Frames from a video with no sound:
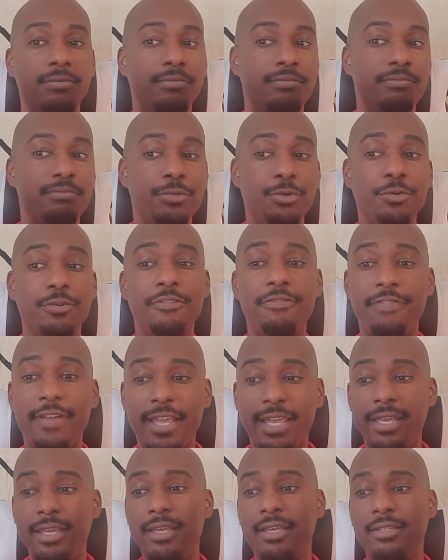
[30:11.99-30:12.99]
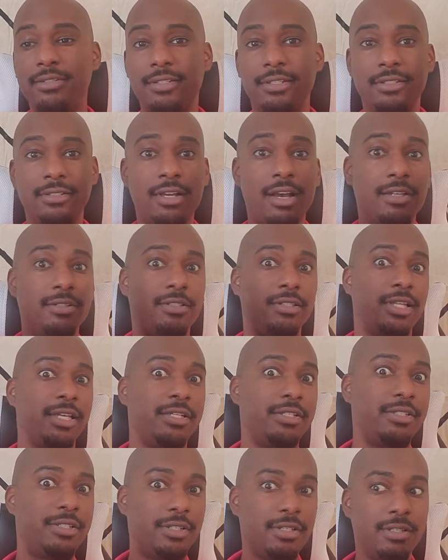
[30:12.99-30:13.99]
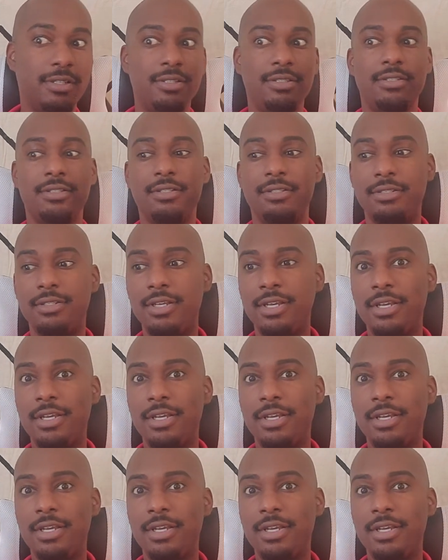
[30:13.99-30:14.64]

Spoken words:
moon phase and constellations and,